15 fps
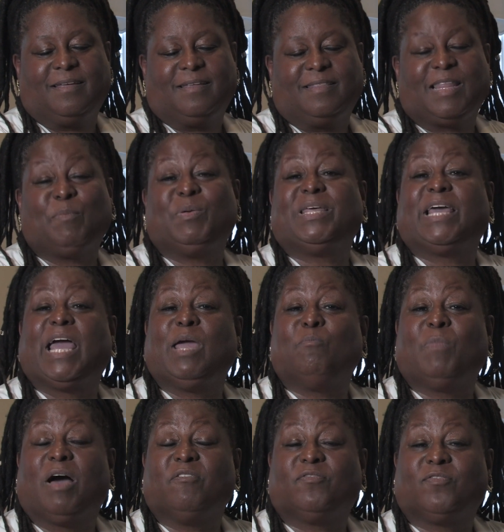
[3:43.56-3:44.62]
that became
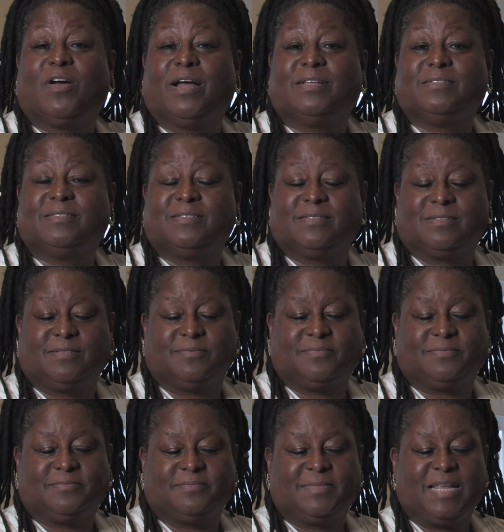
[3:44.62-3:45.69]
my friends.
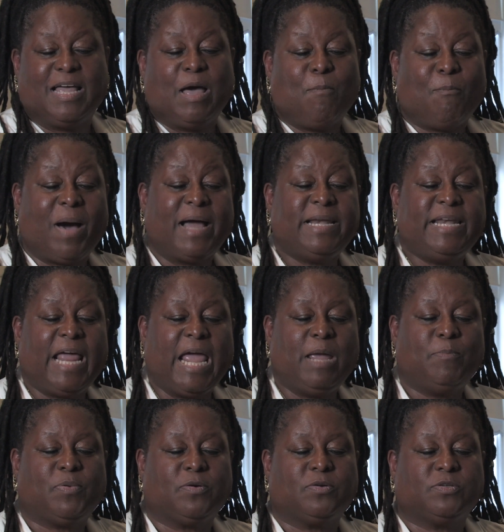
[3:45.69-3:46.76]
My
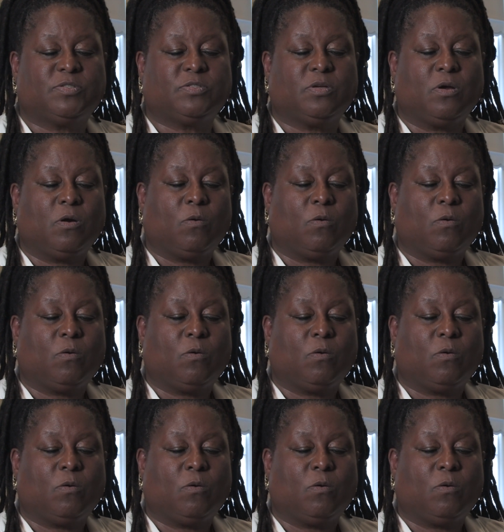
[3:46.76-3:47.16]
neighbors